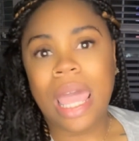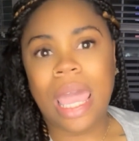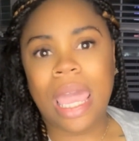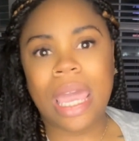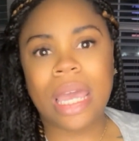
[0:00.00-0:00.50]

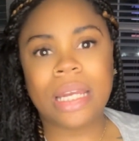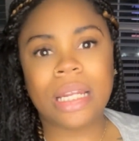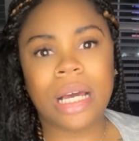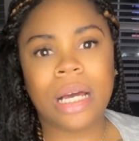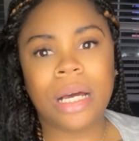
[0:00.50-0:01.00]

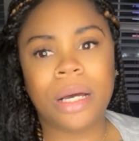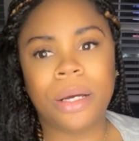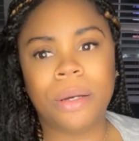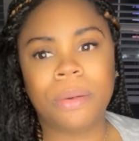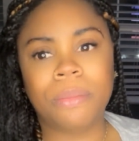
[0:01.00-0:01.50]

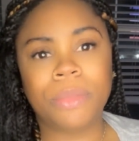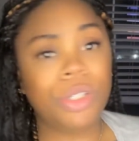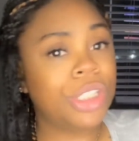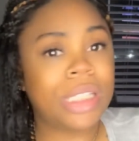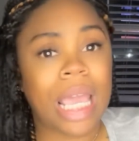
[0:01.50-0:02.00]
And you
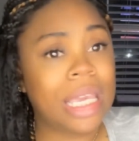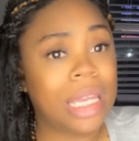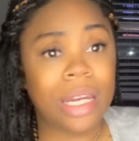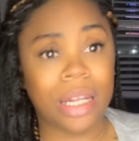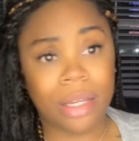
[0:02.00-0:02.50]
just ain't
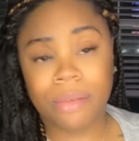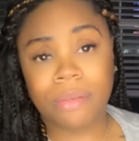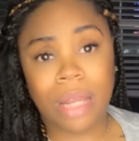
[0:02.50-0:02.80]
getting it.